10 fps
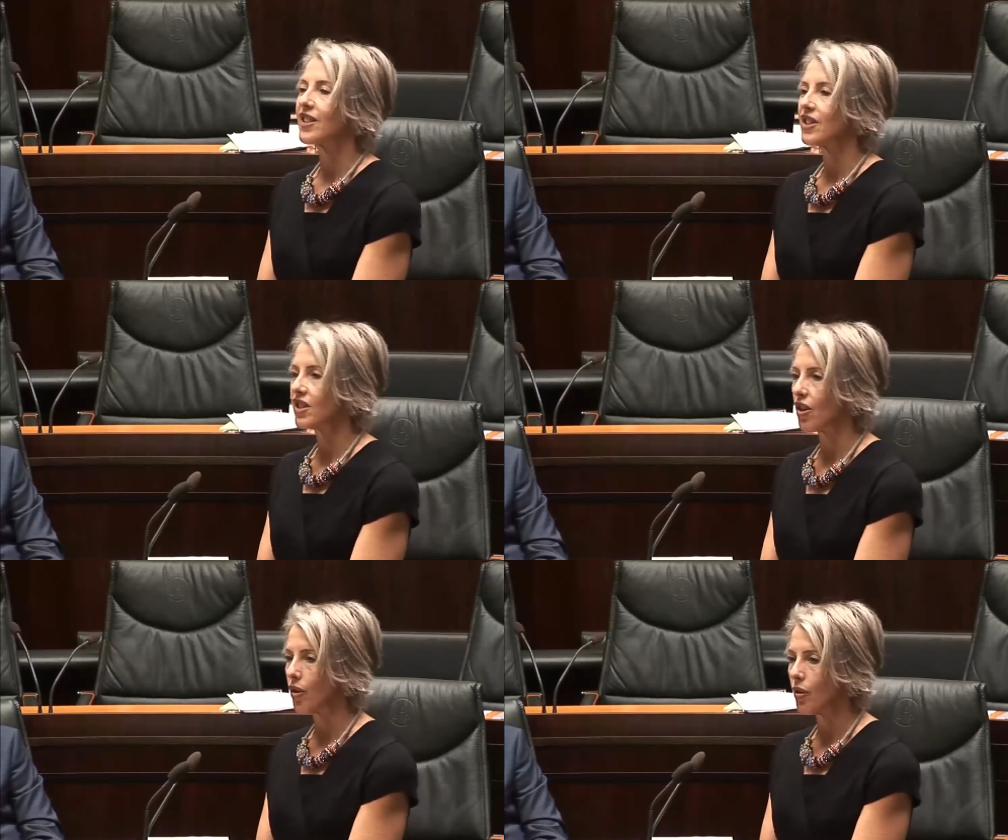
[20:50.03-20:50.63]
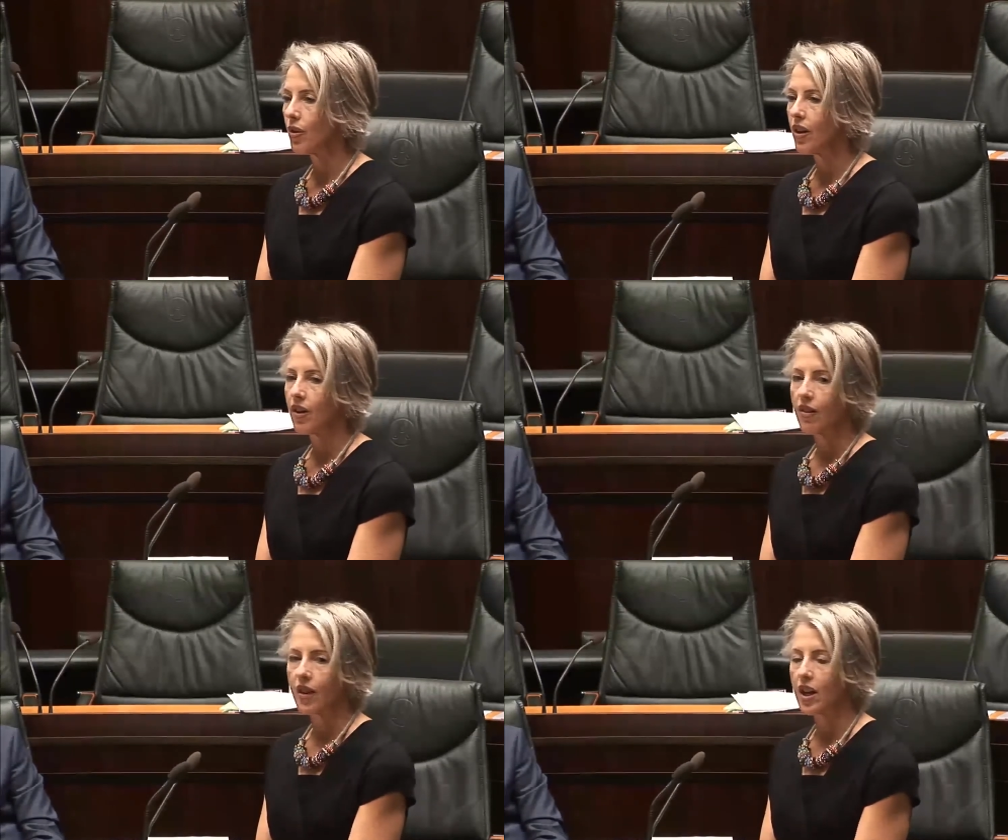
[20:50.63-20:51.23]
So
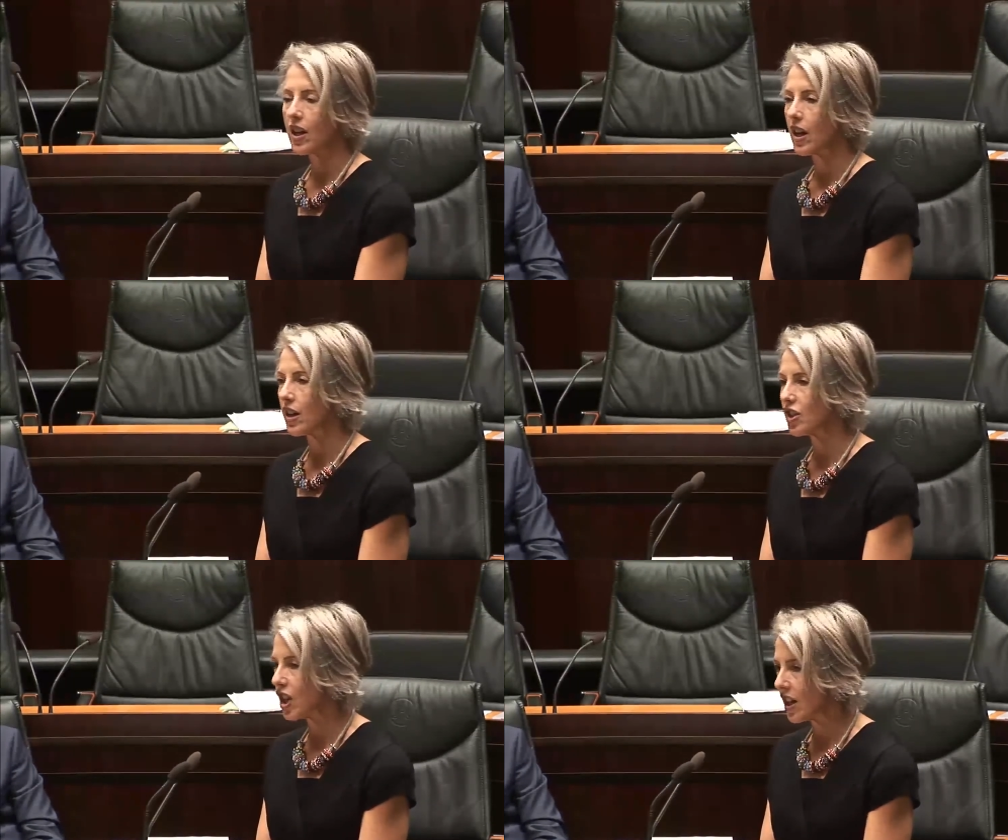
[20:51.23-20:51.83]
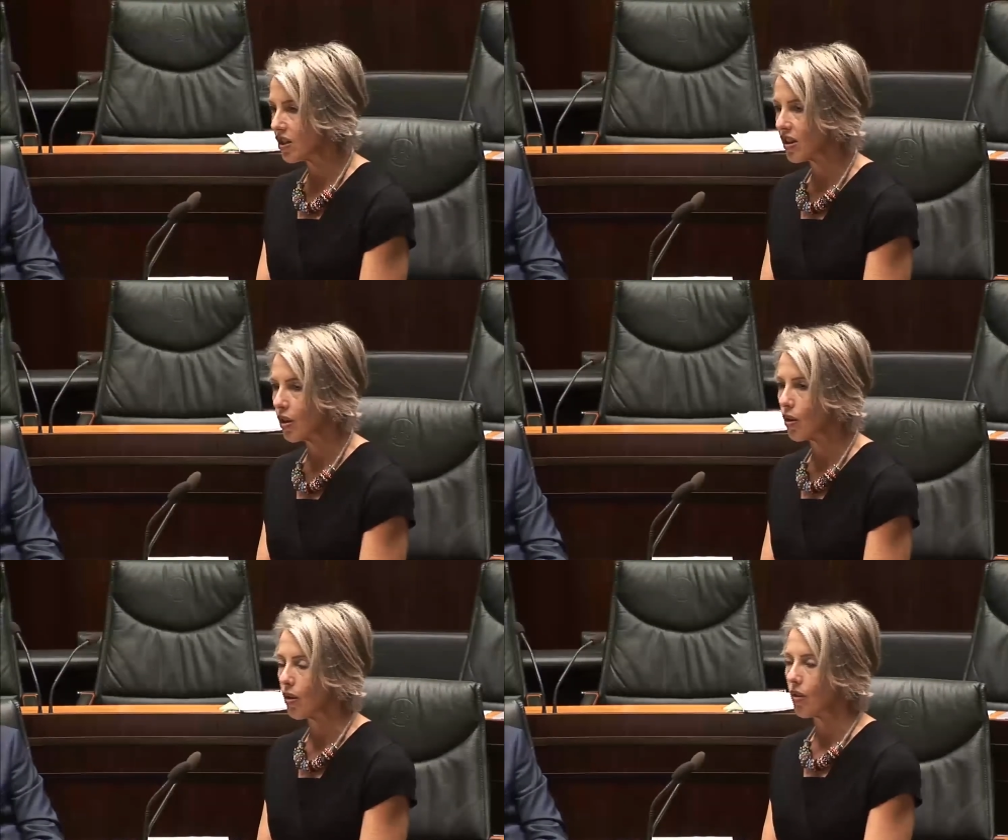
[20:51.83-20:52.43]
they changed the
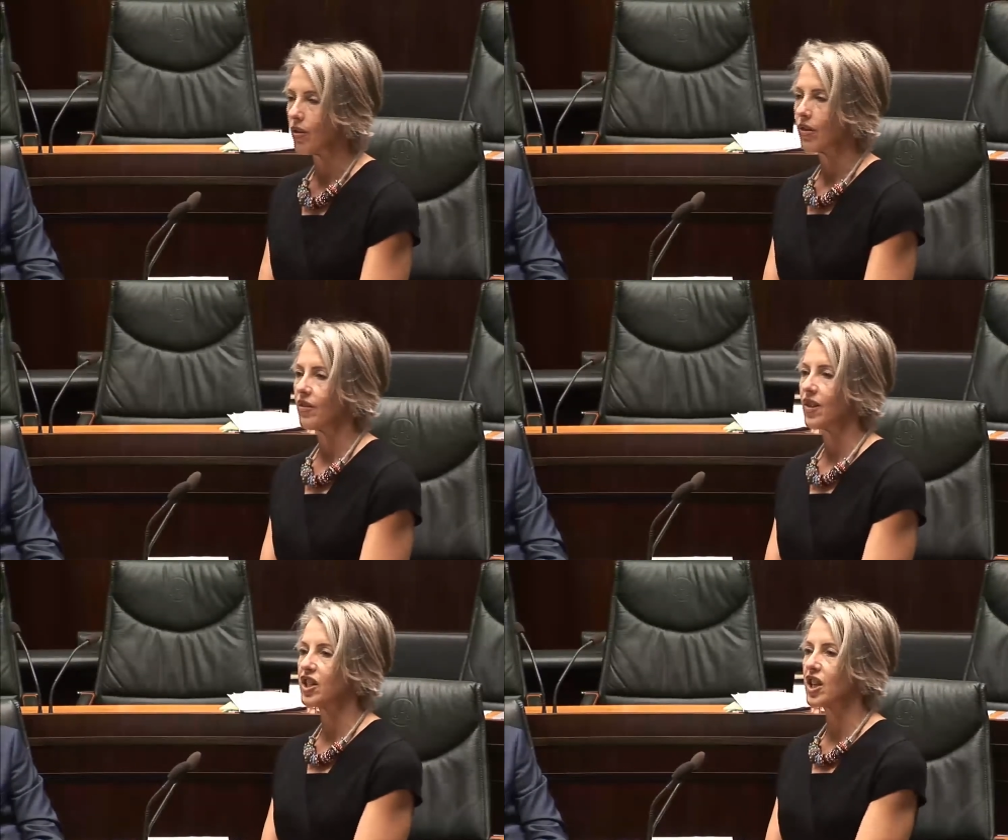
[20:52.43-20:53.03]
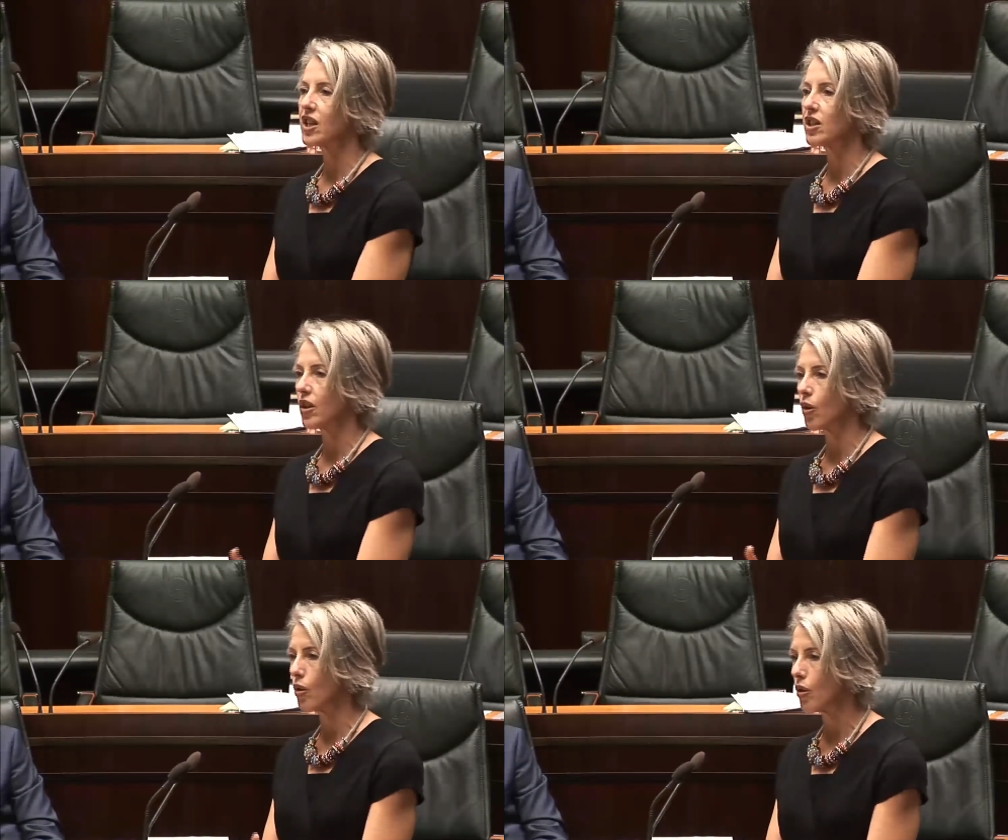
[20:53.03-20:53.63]
law. They changed the
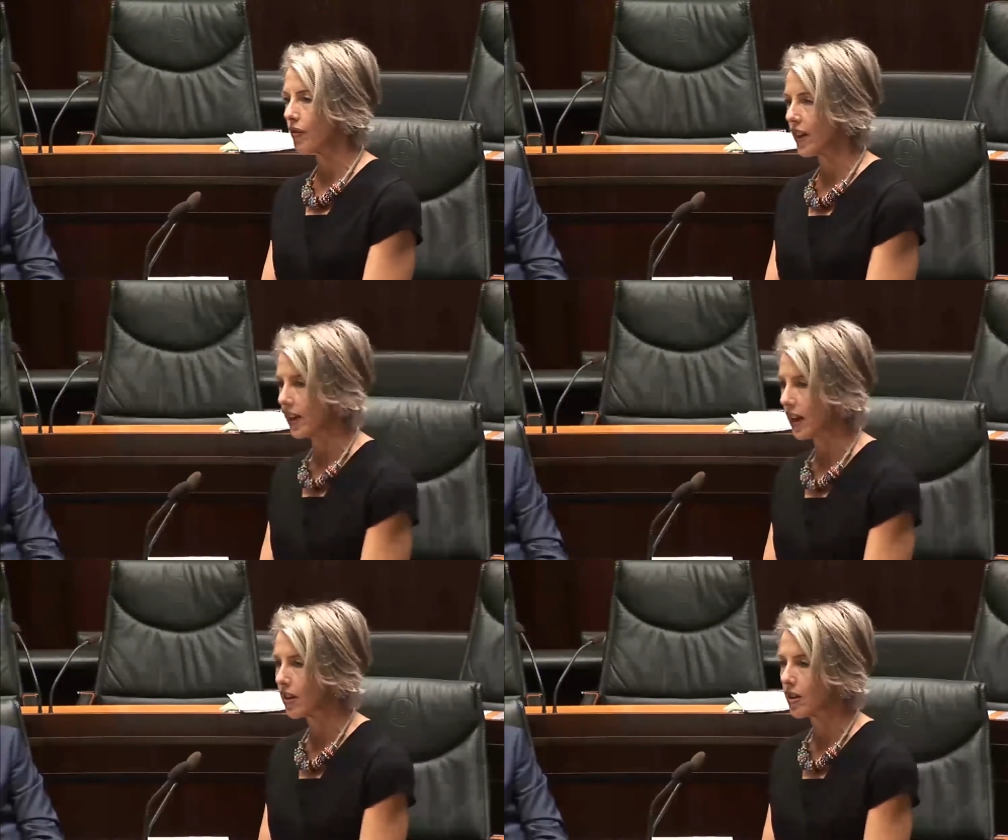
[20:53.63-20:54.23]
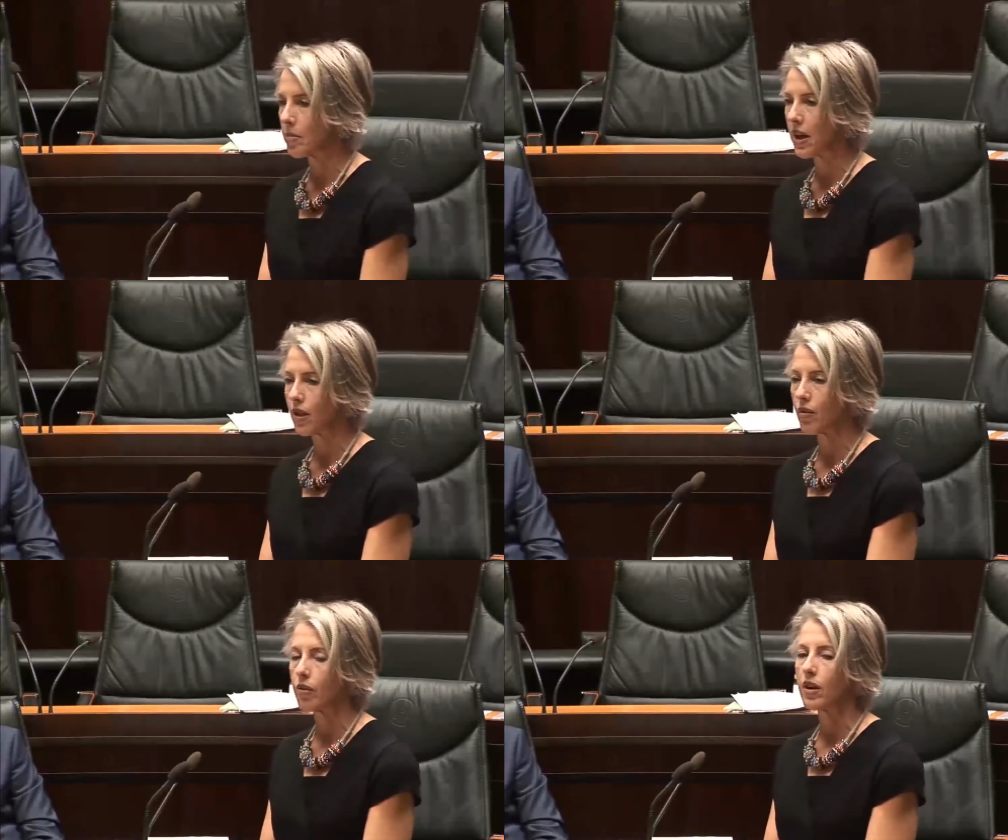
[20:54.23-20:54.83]
law, they gutted the
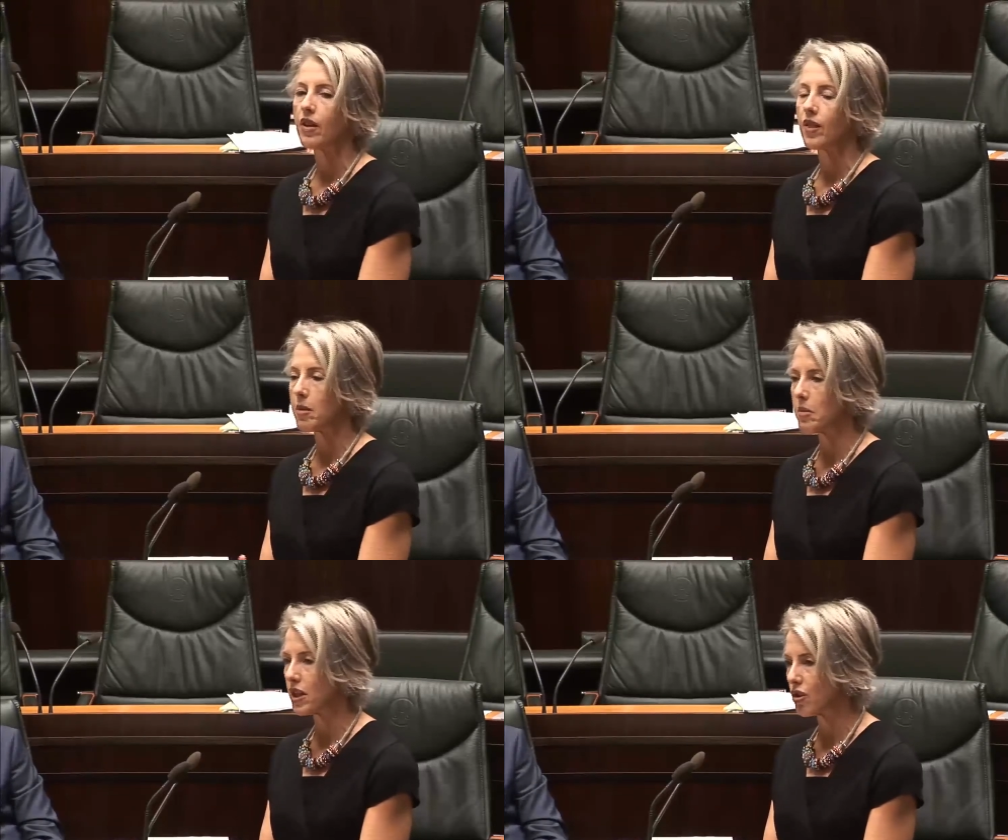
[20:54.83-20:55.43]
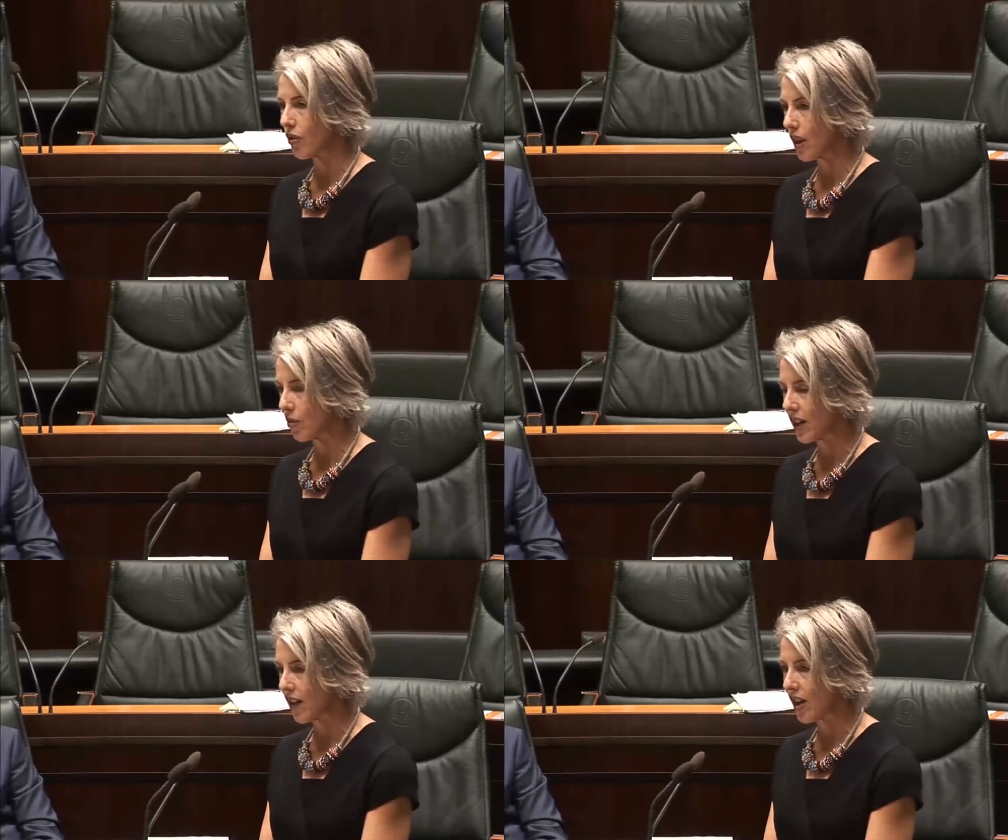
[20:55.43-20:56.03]
panel, they made sure that
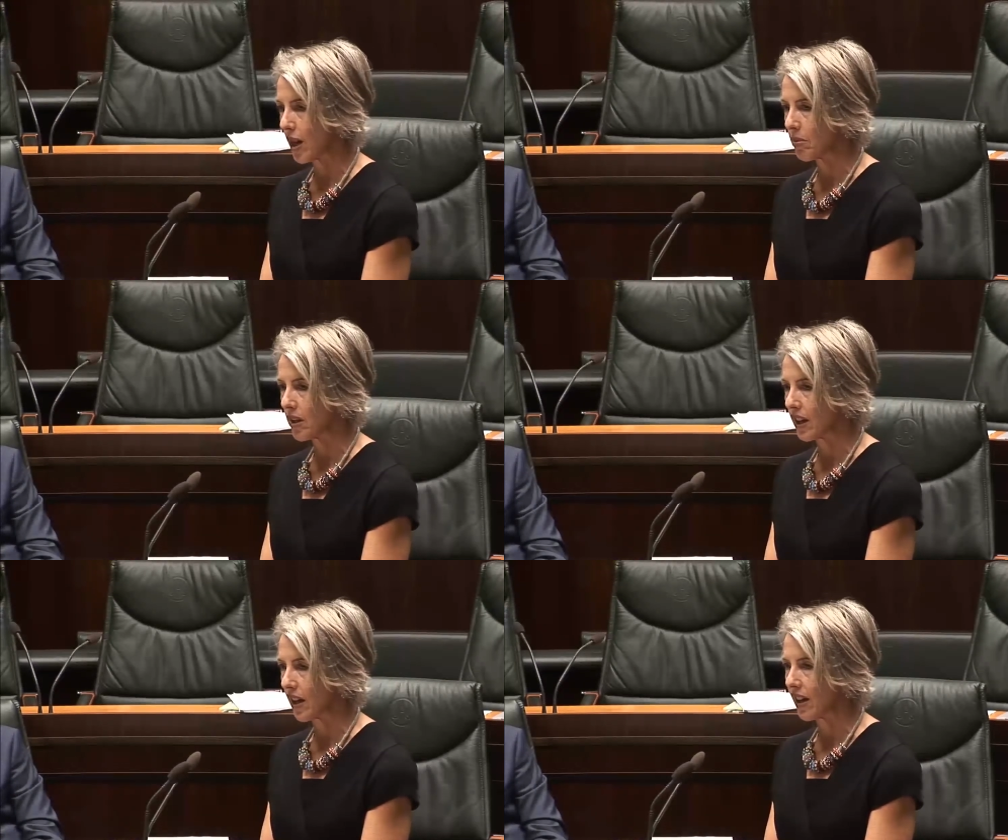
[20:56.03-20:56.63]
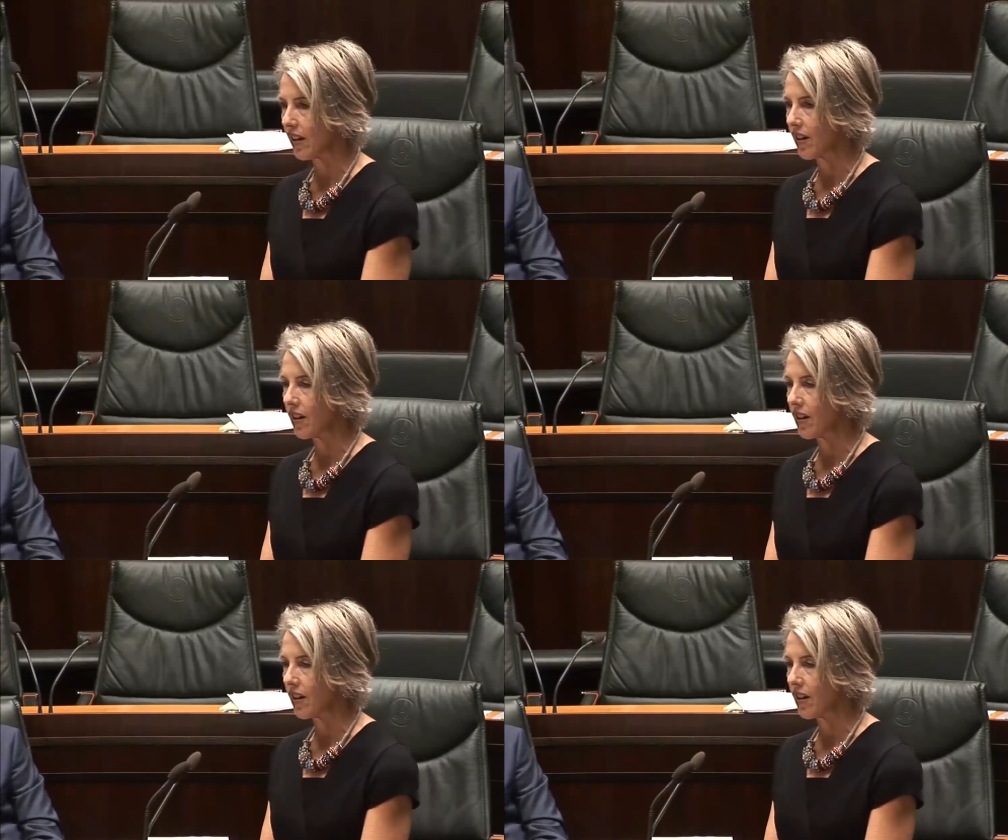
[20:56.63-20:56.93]
would never happen again.